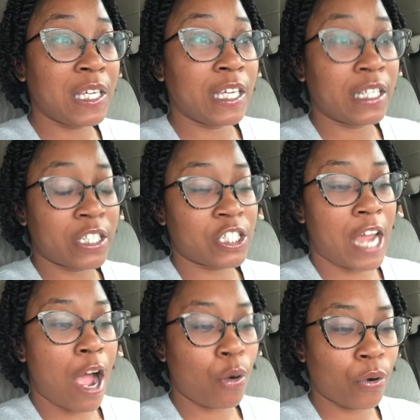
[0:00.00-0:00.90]
in the
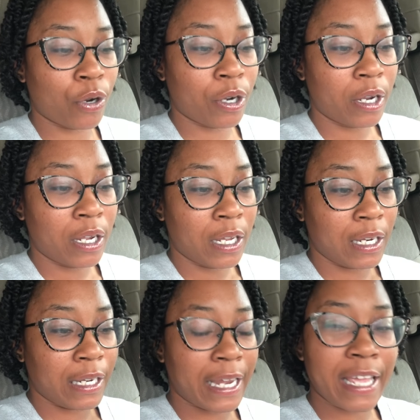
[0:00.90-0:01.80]
shower
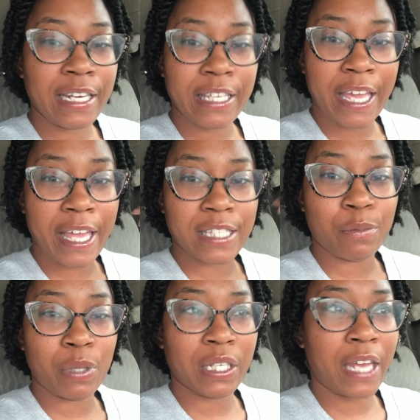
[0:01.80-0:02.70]
lately has
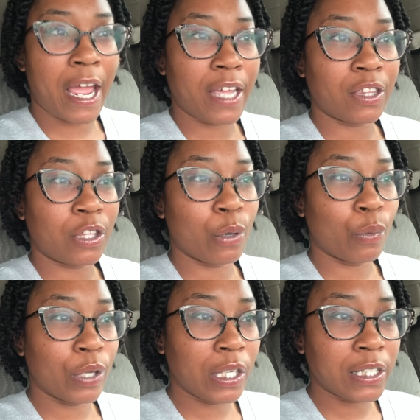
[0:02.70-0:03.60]
been like the
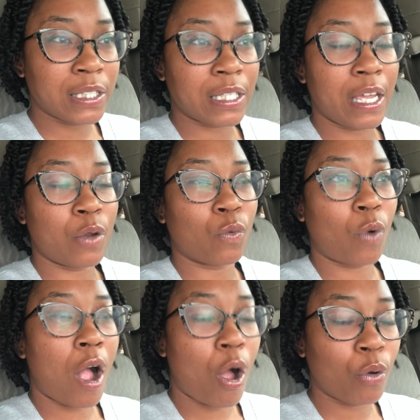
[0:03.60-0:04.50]
realest and
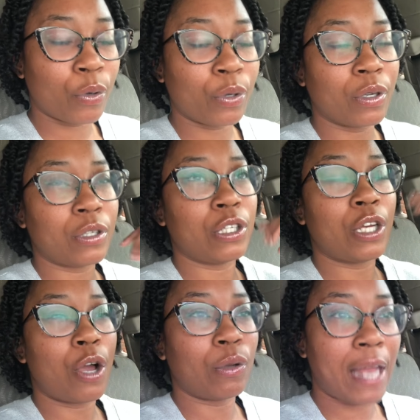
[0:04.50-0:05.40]
raw, you
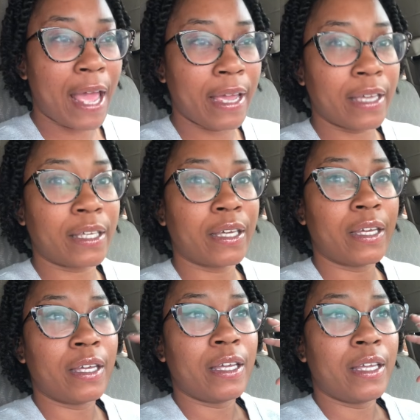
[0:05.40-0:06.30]
know, like
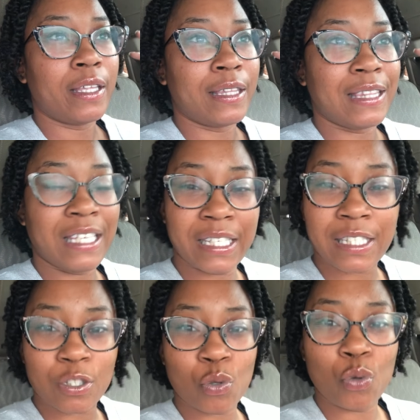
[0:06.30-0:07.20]
this
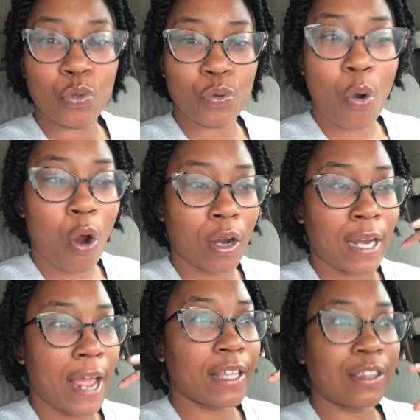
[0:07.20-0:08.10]
is who you are,
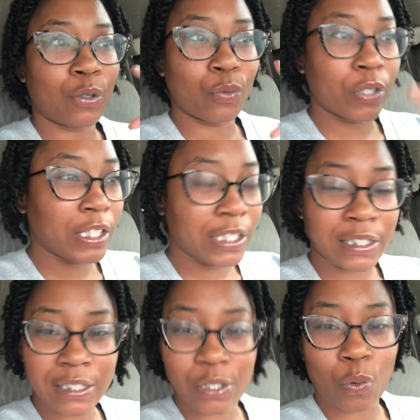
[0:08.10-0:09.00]
like the
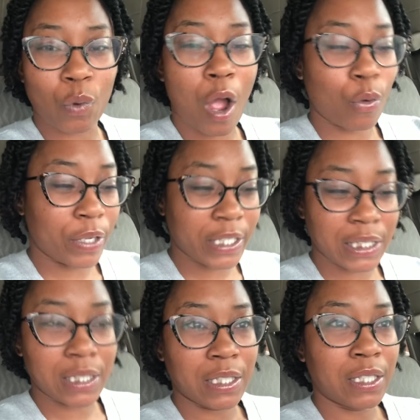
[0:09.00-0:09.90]
realest, the rawest,